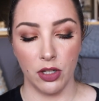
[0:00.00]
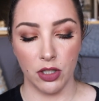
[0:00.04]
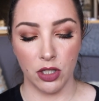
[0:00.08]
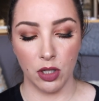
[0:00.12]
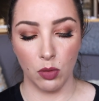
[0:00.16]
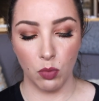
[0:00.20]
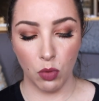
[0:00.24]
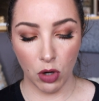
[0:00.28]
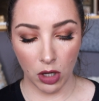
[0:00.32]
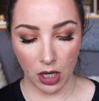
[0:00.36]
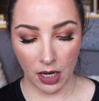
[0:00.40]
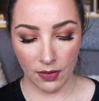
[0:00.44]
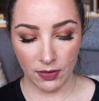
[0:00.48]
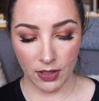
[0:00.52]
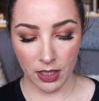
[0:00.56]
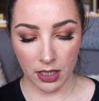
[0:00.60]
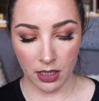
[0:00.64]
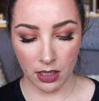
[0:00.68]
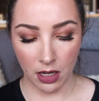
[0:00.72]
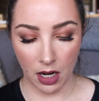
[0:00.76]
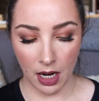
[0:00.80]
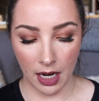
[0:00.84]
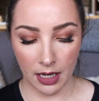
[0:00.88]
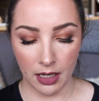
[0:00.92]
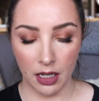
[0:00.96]
So what I've
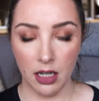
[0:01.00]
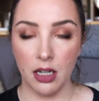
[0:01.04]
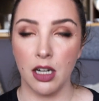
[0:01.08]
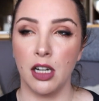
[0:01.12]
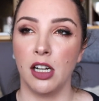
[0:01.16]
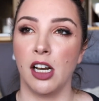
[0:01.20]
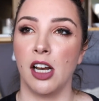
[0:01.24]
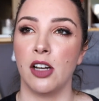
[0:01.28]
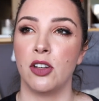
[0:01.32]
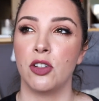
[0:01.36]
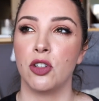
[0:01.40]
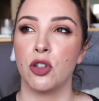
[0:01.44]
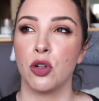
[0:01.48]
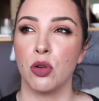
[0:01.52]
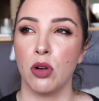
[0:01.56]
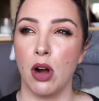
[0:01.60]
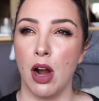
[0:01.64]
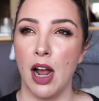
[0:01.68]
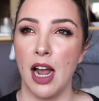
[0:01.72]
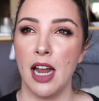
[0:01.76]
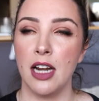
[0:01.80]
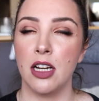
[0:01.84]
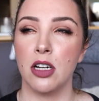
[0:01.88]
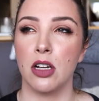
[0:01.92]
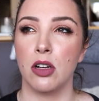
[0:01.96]
decided, and I
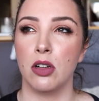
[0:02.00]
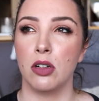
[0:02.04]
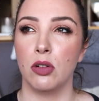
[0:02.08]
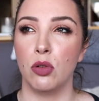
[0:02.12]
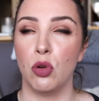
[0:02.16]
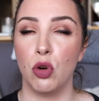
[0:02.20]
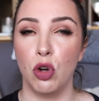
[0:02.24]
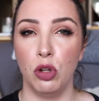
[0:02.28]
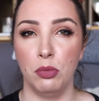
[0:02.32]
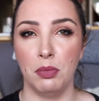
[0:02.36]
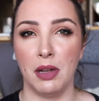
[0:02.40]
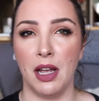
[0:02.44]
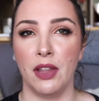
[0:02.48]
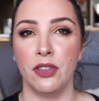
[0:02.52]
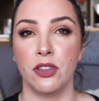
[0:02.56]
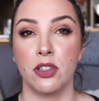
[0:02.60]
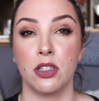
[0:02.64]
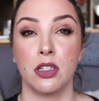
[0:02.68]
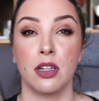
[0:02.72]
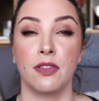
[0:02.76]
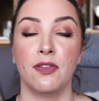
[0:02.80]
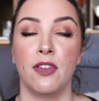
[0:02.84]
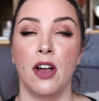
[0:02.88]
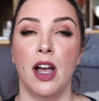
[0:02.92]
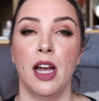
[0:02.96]
tried all month
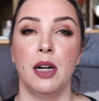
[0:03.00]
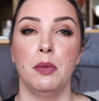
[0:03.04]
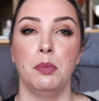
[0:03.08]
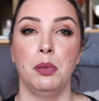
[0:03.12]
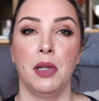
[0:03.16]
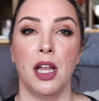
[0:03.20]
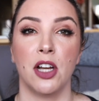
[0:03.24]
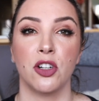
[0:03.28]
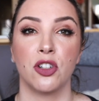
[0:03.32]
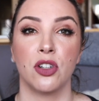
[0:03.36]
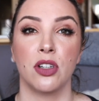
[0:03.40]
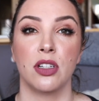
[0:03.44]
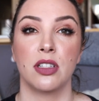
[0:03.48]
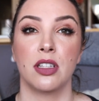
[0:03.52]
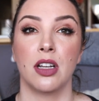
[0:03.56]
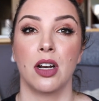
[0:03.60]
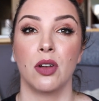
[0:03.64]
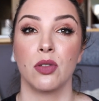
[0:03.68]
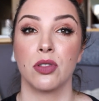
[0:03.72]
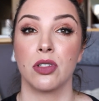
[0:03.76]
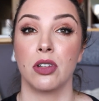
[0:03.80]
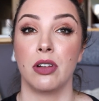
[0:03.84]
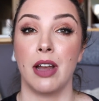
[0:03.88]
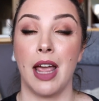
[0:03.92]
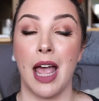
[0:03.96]
to find blushes that I
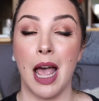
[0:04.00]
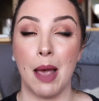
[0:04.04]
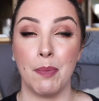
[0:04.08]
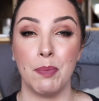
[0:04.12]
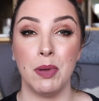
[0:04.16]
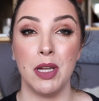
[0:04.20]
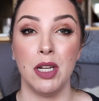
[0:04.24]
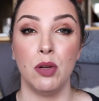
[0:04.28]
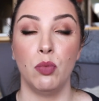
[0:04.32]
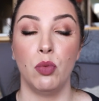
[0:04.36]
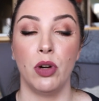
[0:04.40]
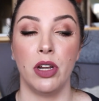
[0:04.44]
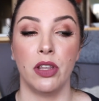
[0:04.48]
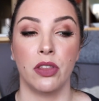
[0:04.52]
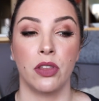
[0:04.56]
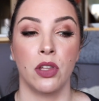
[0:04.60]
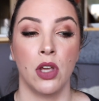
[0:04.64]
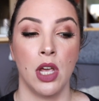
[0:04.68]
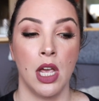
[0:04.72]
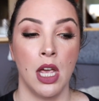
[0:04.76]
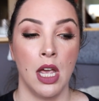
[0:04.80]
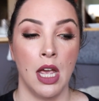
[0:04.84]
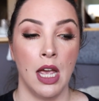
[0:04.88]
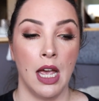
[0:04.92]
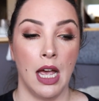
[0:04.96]
was sort of happy with
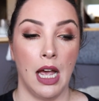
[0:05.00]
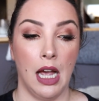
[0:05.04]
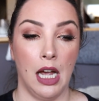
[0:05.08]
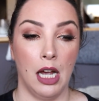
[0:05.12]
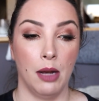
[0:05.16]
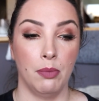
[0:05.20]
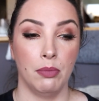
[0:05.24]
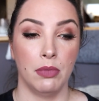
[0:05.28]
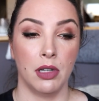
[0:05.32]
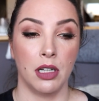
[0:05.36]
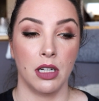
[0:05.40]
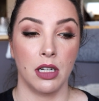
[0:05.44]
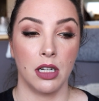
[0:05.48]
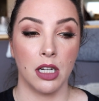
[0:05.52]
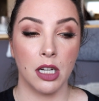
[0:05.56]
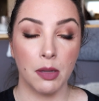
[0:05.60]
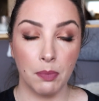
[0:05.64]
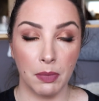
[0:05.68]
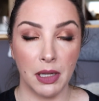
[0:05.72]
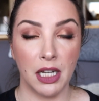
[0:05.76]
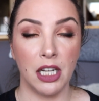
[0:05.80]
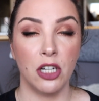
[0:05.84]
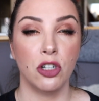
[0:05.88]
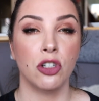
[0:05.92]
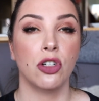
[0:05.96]
um,
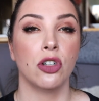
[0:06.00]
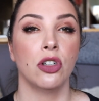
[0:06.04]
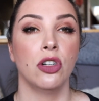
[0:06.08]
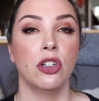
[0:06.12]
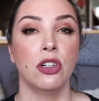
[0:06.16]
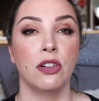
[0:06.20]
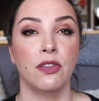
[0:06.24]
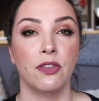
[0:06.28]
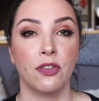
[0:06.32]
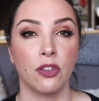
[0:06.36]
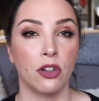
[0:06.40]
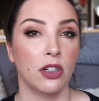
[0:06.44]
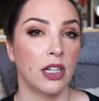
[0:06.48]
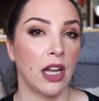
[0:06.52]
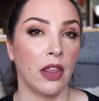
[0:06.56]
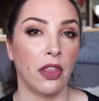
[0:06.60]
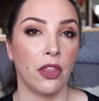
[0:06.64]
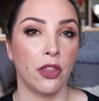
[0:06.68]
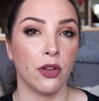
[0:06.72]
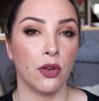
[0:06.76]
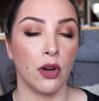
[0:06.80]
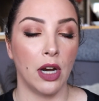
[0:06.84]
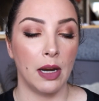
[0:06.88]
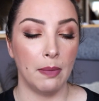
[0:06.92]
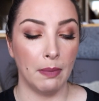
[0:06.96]
committing to for another
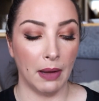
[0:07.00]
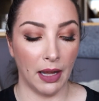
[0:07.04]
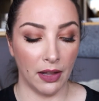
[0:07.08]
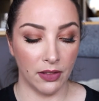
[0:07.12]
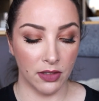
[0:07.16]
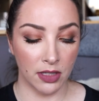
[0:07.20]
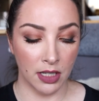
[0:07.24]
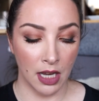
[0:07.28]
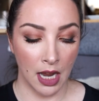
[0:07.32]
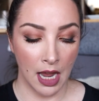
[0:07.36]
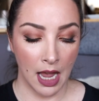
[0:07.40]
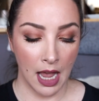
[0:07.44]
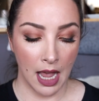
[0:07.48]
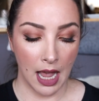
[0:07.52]
three months,